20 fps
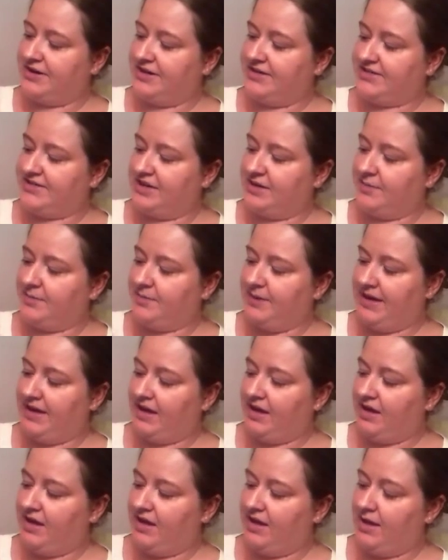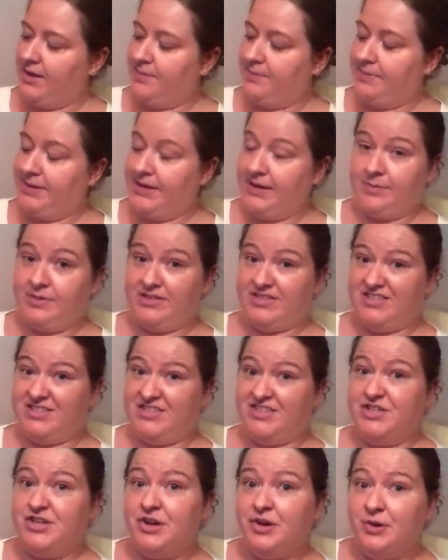is going to be pink
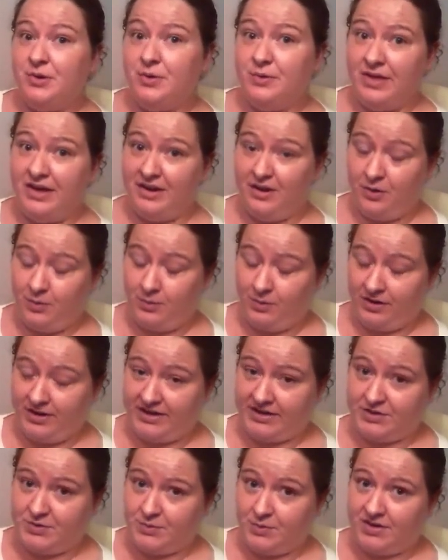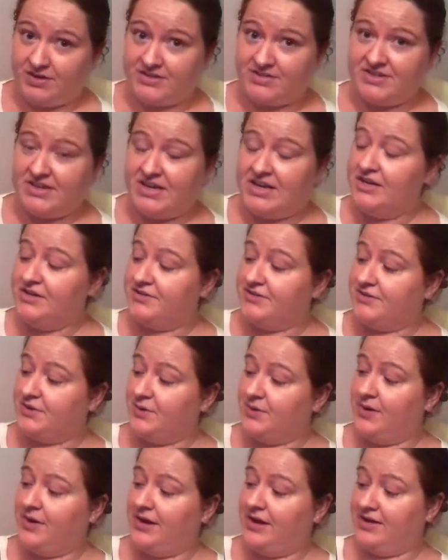+2 that you're working towards.
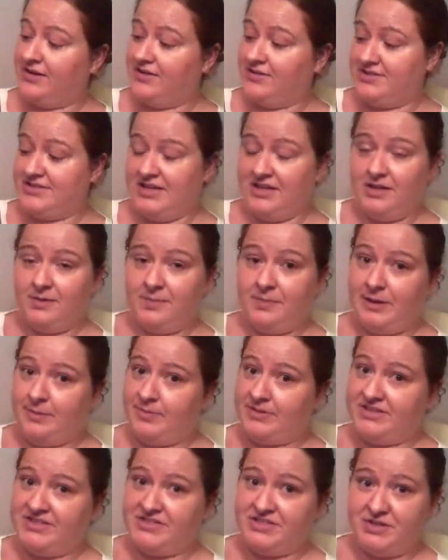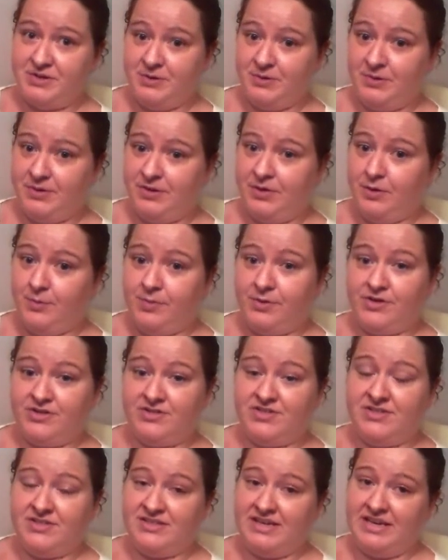So still at pink +2, your
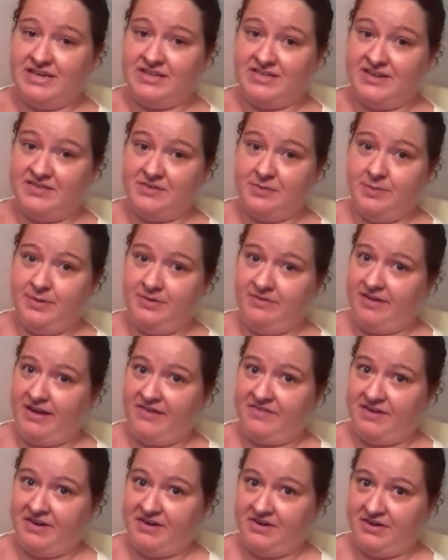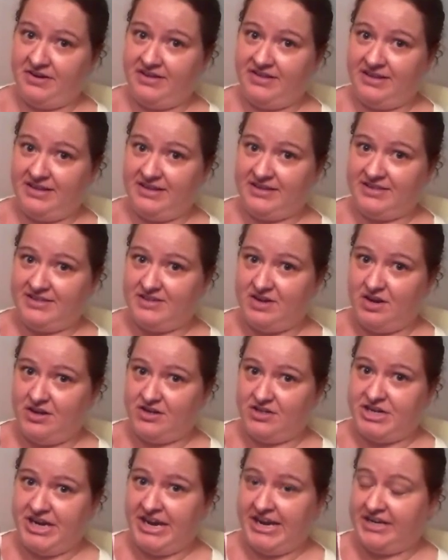personal sales have to be 500. That does not
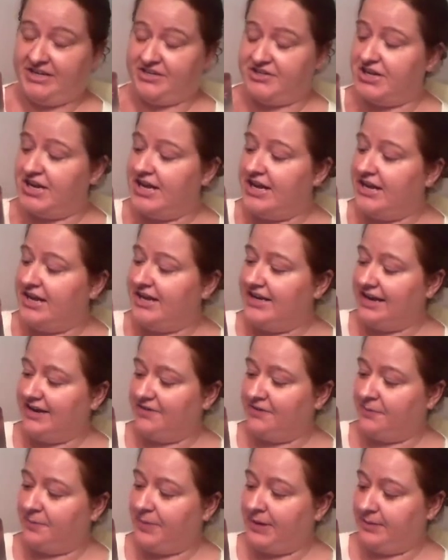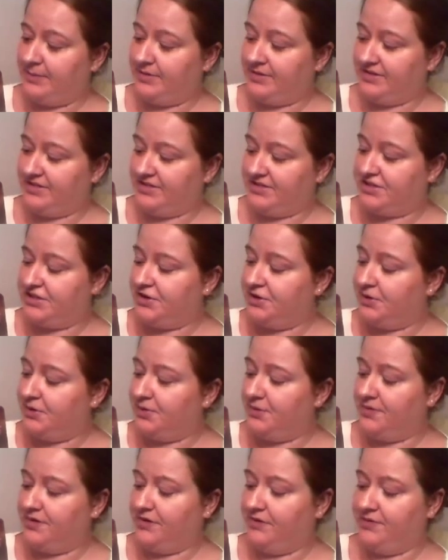change. Now for pink
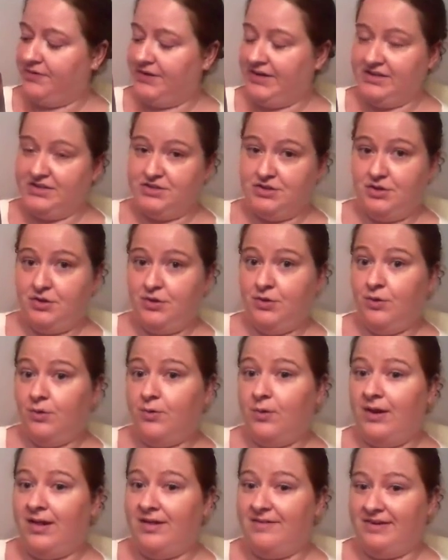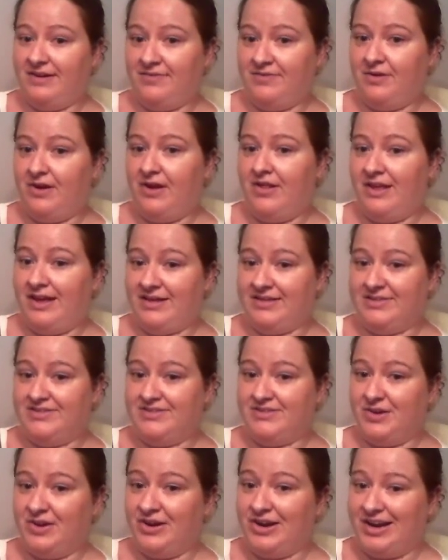+2, you need 2 qualified front lines.
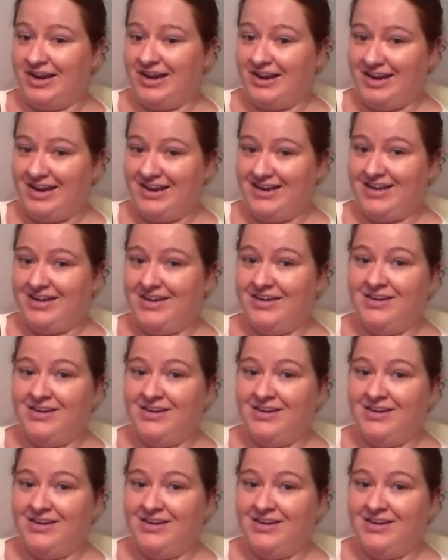So you're going to need